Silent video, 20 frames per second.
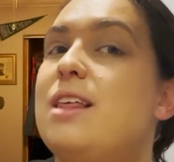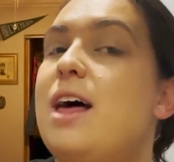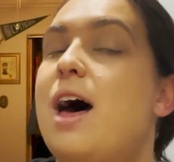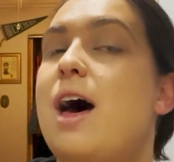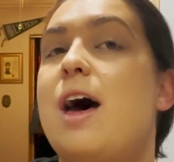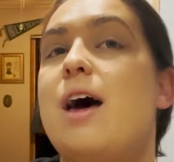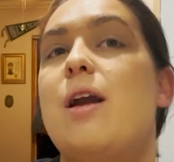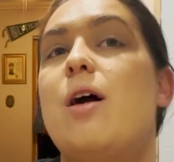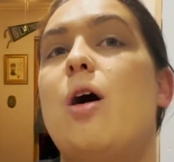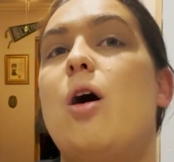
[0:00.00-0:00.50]

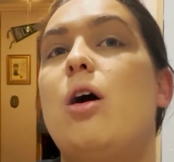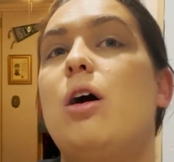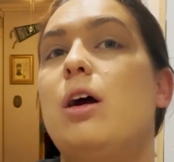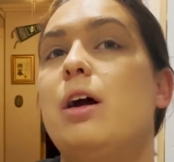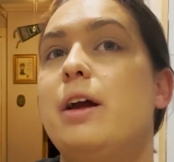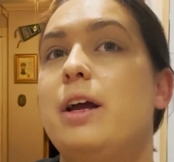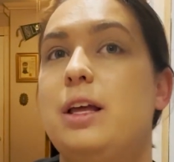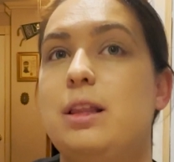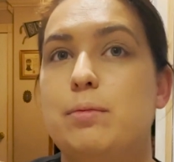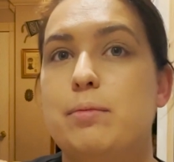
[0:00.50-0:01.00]
that are
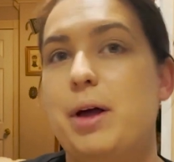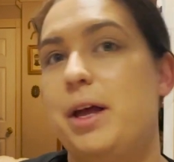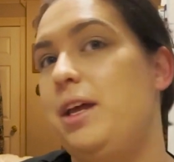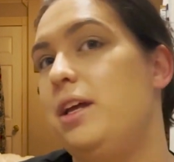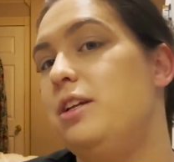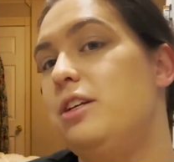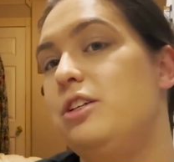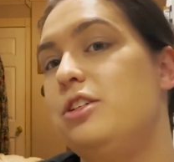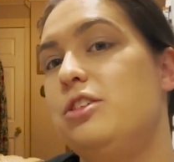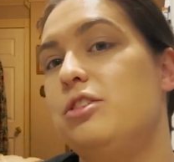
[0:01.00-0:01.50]
in my
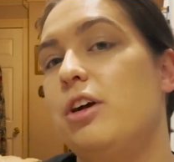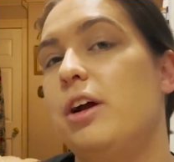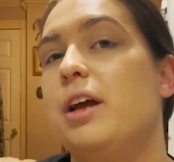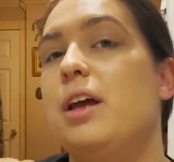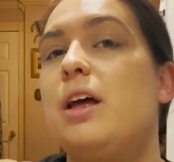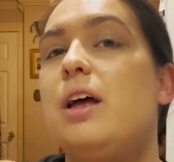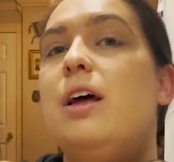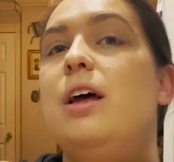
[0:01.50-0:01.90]
industry.